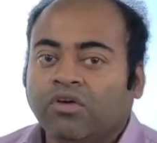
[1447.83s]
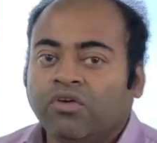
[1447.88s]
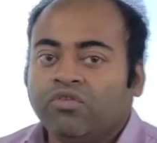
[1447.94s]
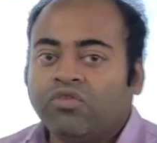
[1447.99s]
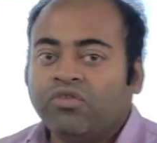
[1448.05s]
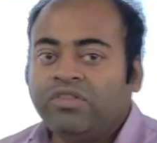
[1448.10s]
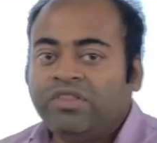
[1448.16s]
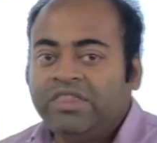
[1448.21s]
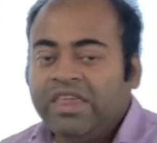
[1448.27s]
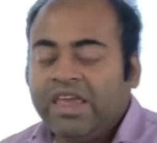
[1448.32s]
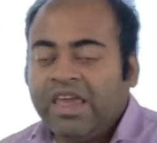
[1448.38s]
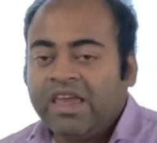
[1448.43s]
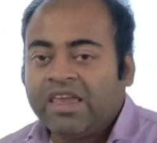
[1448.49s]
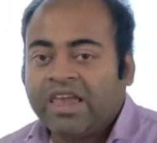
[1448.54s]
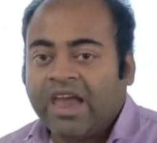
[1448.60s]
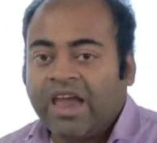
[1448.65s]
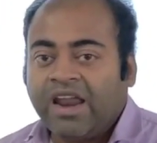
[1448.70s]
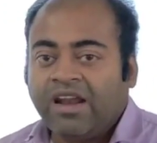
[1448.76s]
So
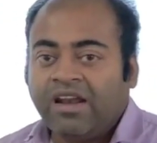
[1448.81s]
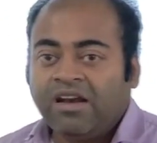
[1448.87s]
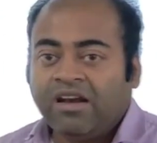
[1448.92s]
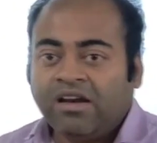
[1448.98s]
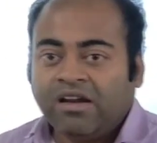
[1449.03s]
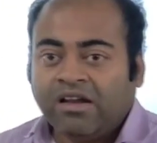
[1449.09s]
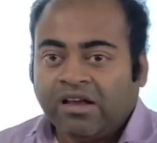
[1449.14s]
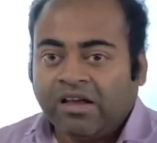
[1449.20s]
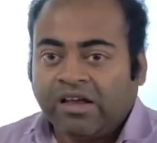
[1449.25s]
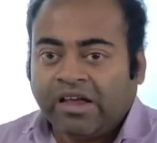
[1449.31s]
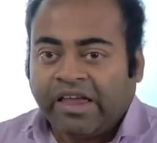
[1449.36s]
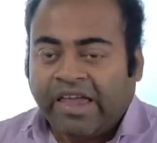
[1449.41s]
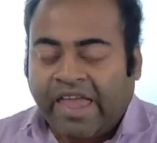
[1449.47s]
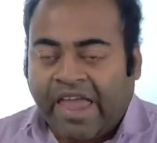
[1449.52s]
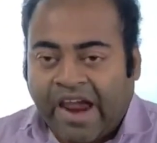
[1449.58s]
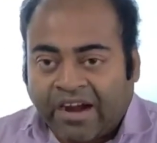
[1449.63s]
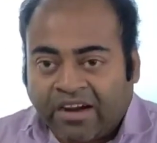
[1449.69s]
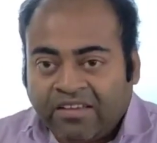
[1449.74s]
they can
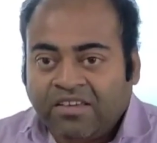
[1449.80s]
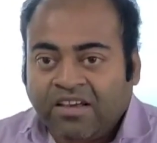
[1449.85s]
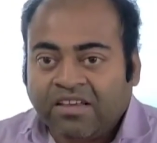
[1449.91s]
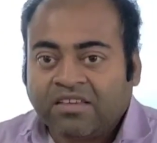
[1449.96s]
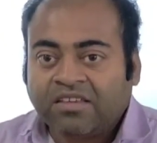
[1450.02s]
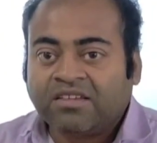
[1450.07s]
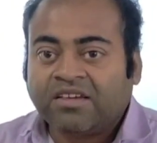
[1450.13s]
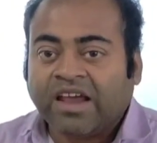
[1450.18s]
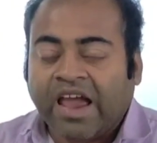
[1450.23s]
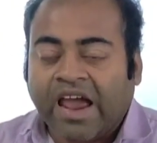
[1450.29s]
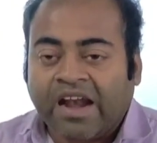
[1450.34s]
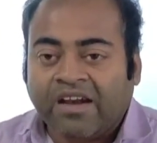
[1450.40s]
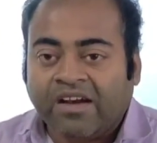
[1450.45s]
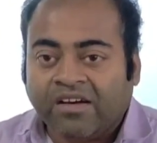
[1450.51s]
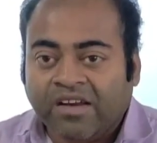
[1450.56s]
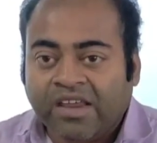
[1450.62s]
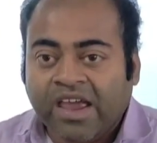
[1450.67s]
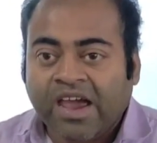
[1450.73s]
adjust and
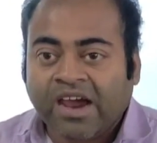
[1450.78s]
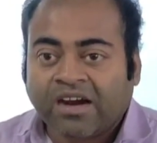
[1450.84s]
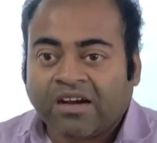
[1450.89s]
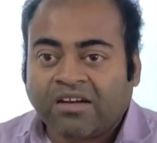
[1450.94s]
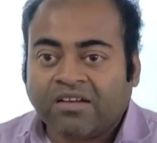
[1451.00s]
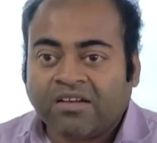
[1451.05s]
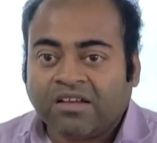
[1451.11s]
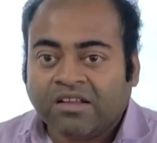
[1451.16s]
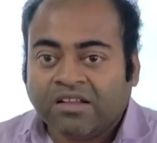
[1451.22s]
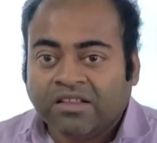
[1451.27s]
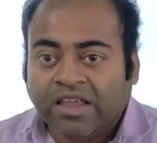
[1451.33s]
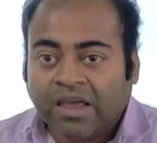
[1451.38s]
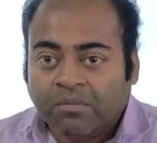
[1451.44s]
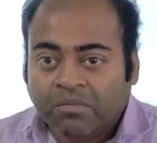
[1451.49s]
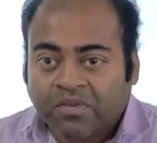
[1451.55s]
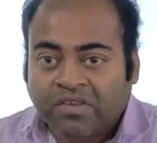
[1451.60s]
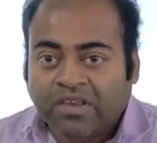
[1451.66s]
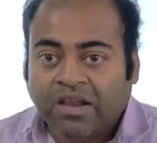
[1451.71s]
react
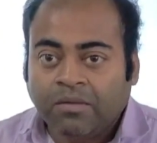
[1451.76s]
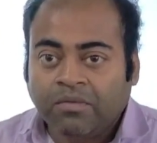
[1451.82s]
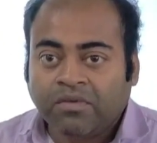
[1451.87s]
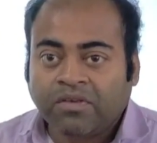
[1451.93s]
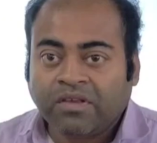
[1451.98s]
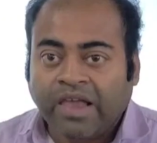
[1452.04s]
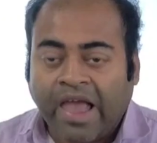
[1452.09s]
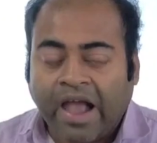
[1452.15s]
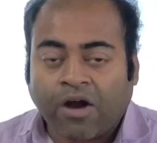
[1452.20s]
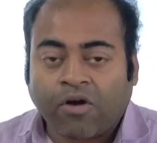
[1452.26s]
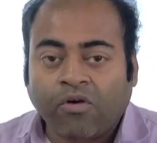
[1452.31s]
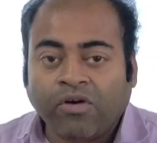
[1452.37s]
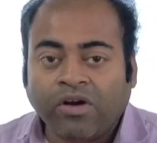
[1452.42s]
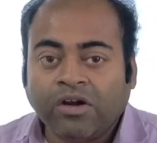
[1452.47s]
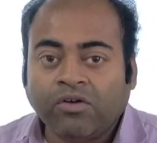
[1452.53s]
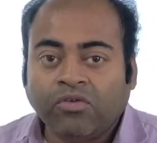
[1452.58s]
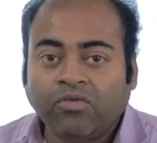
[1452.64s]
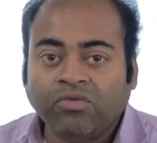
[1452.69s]
themselves
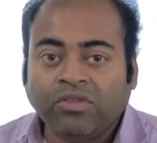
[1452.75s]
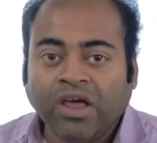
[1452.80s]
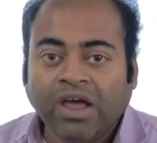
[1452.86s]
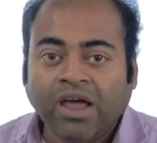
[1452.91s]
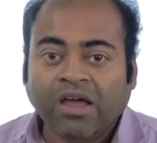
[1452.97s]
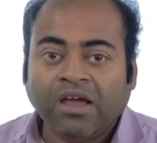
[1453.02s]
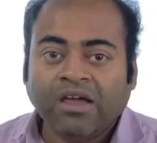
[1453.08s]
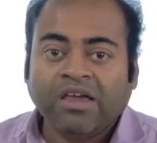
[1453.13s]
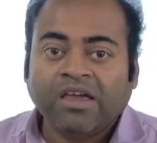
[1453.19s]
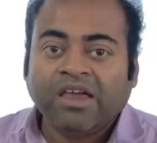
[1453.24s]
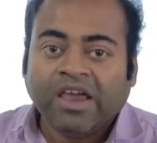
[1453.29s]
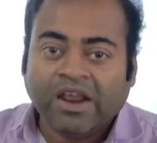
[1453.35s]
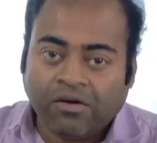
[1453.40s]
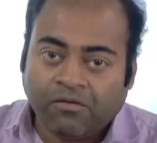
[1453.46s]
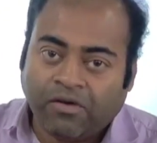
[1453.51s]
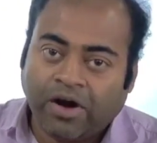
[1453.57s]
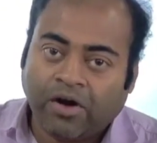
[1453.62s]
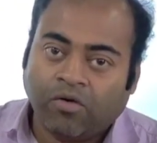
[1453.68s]
according to the
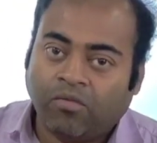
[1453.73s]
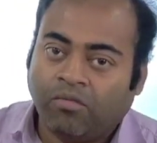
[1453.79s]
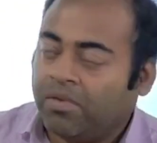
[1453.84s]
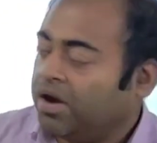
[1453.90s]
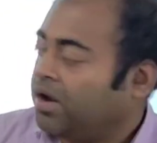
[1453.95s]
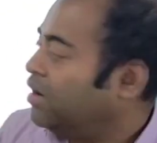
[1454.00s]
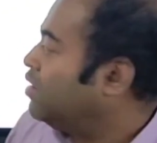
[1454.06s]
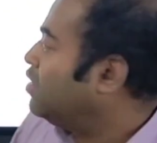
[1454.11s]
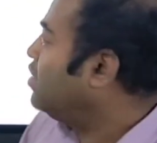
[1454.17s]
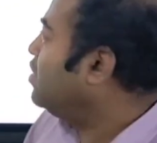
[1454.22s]
environment.